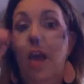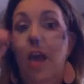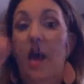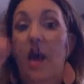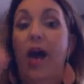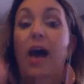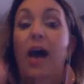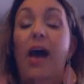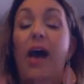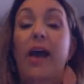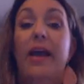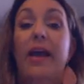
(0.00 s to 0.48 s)

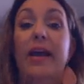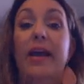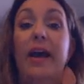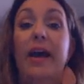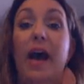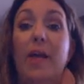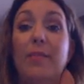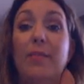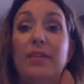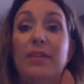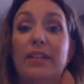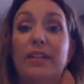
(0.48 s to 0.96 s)
Hi,
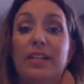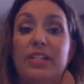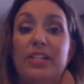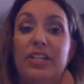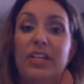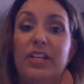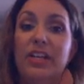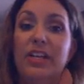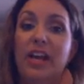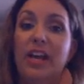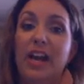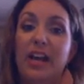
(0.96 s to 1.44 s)
I'm
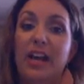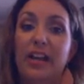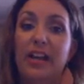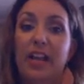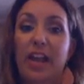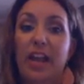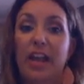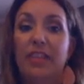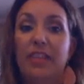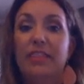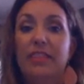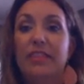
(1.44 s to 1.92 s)
Alicia Young,
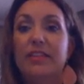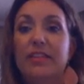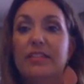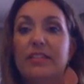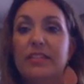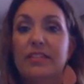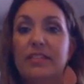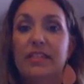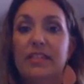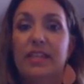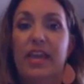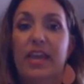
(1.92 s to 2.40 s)
and this
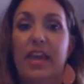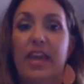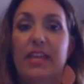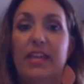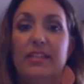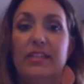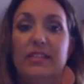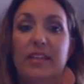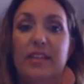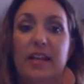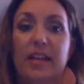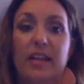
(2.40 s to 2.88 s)
is the
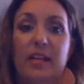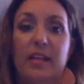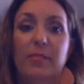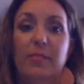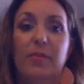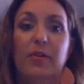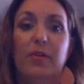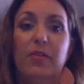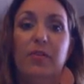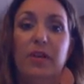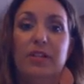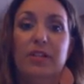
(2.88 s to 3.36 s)
case study
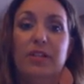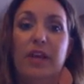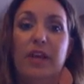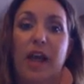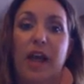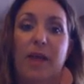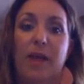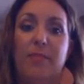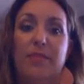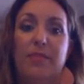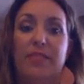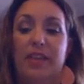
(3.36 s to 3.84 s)
Parental
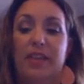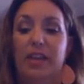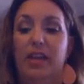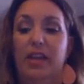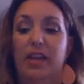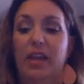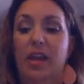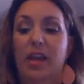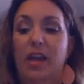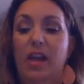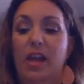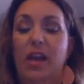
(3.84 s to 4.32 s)
Apathy